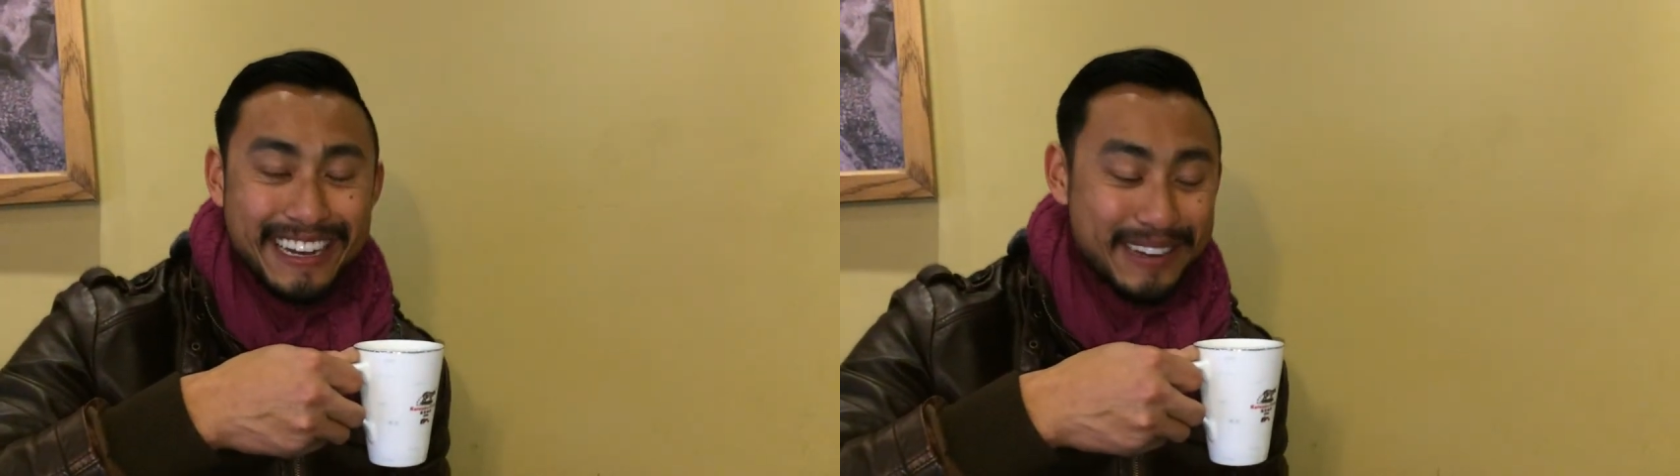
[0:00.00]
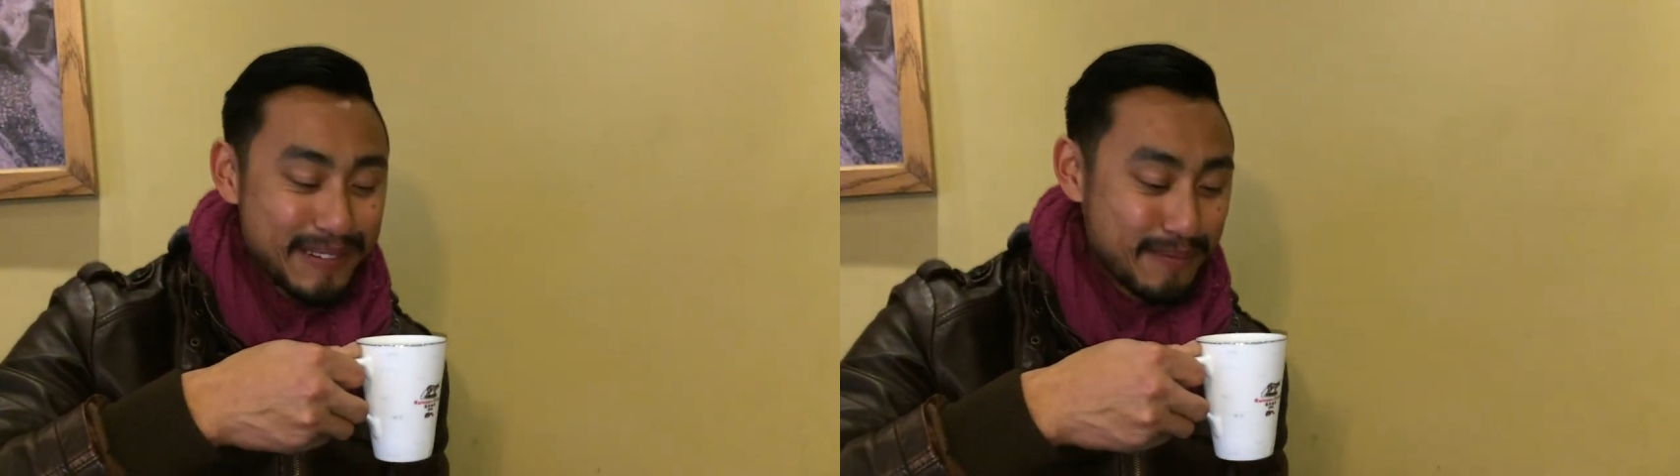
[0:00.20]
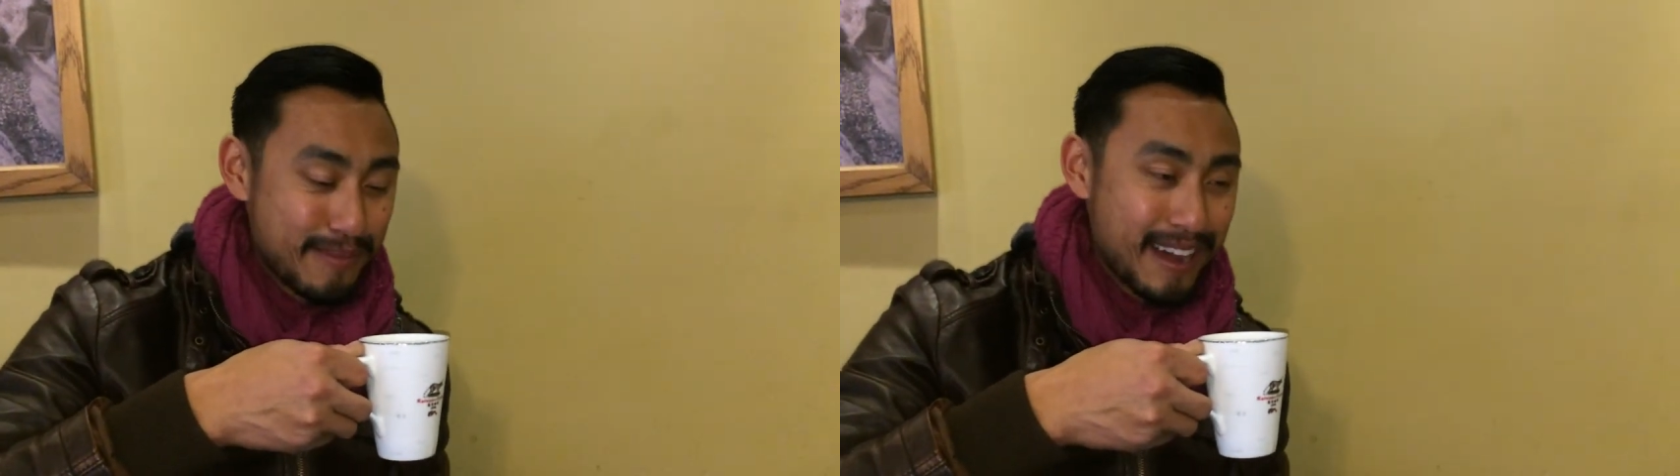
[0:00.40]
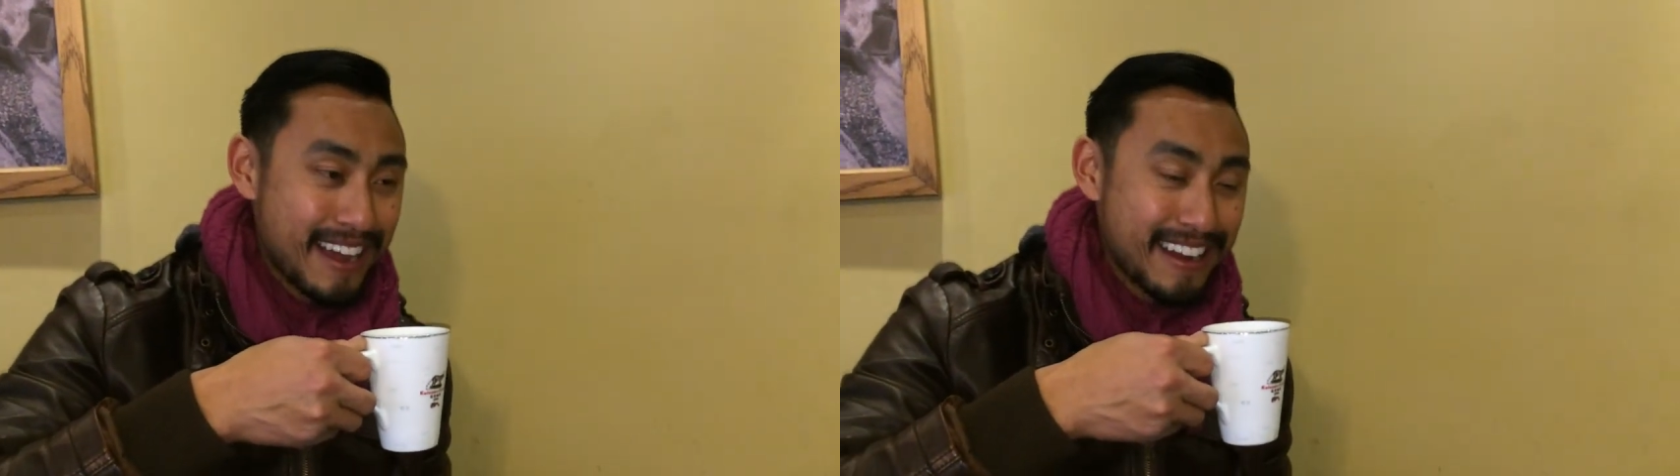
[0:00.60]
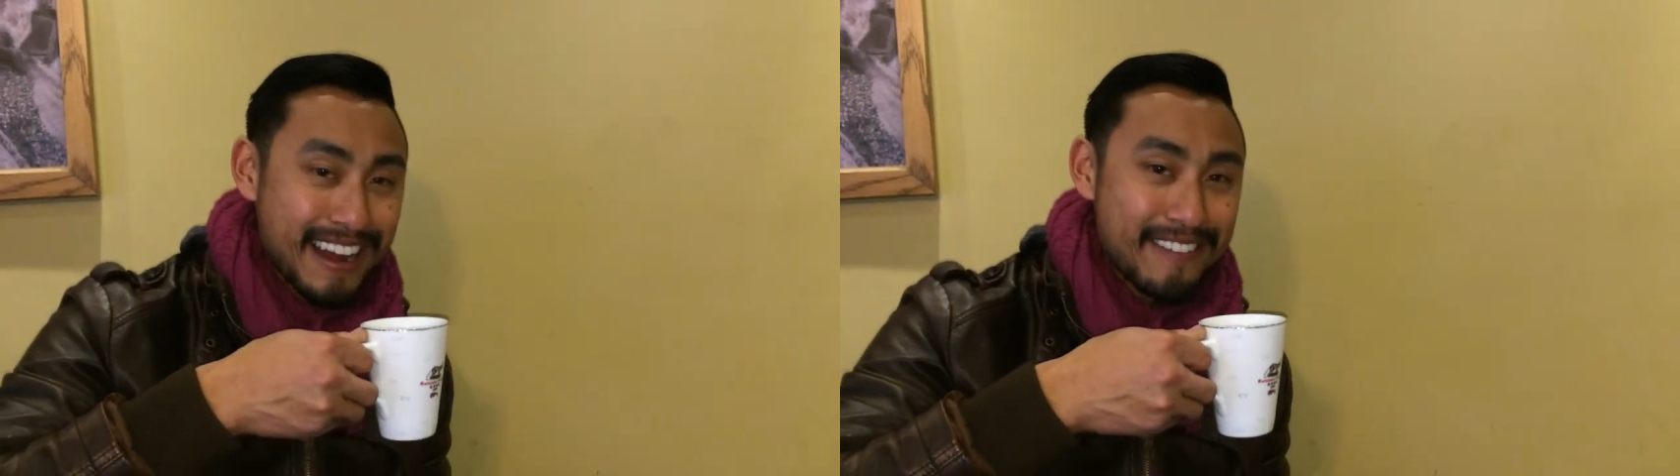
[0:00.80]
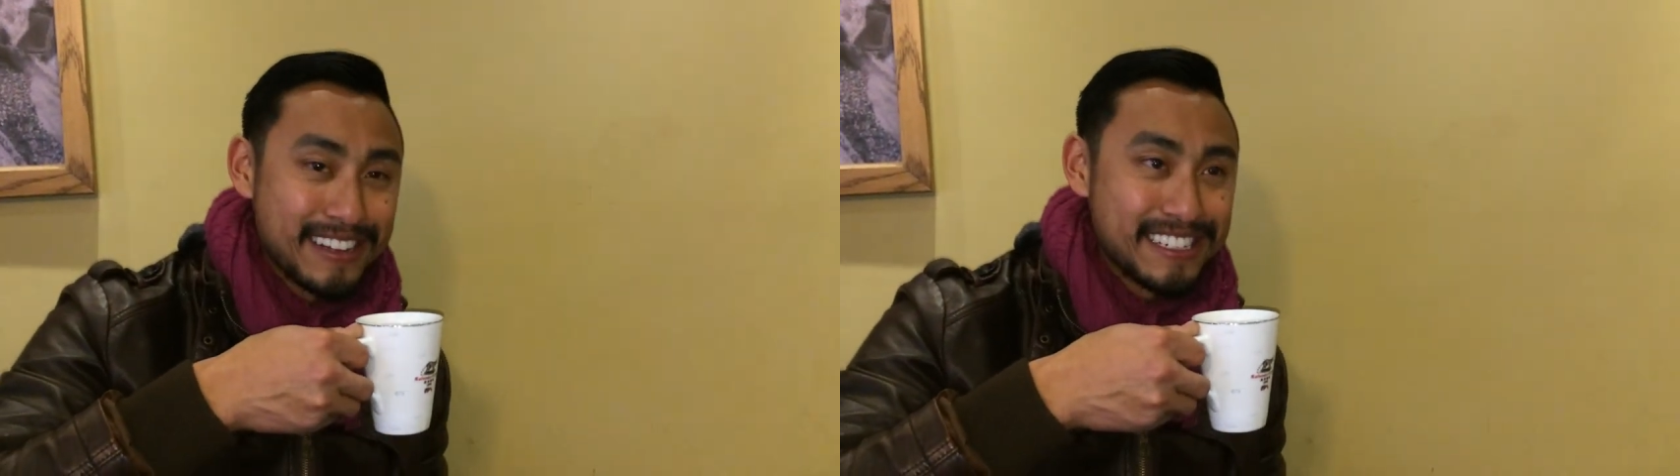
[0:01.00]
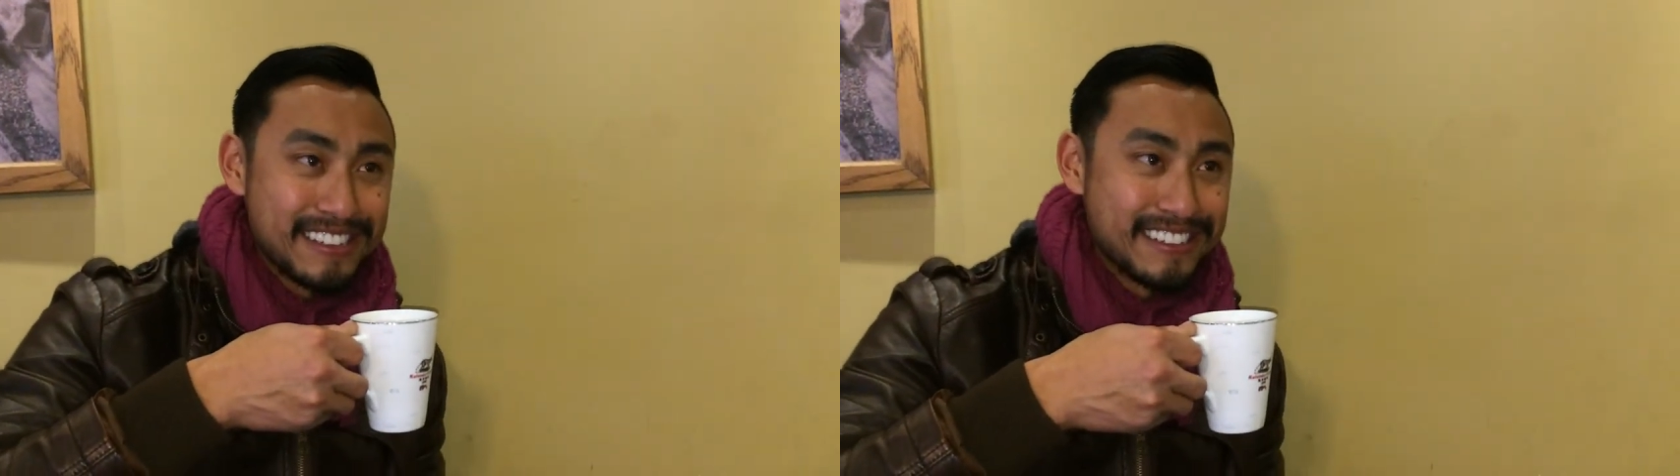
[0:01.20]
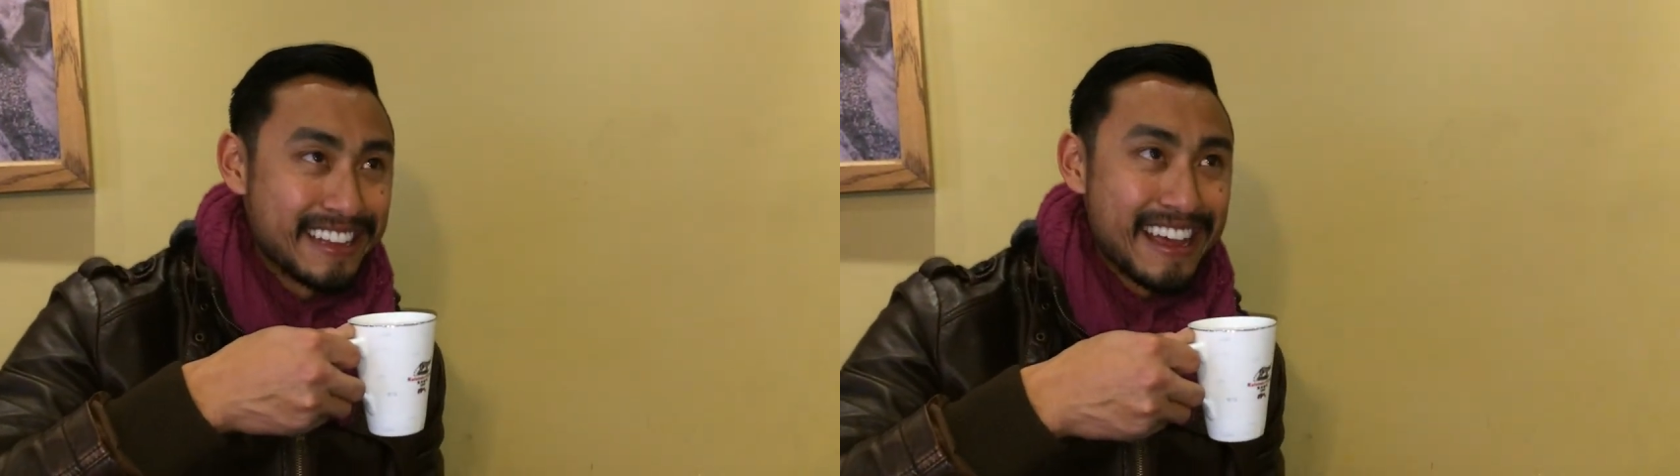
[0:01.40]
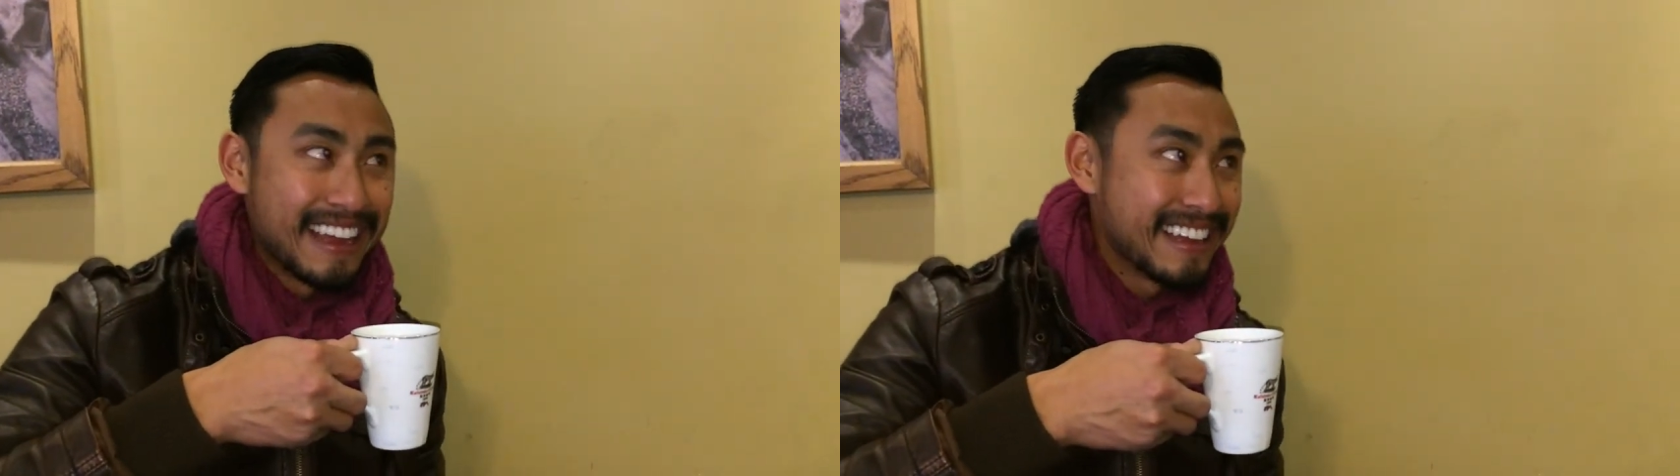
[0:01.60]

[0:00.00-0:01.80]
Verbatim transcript: I buy it every single day.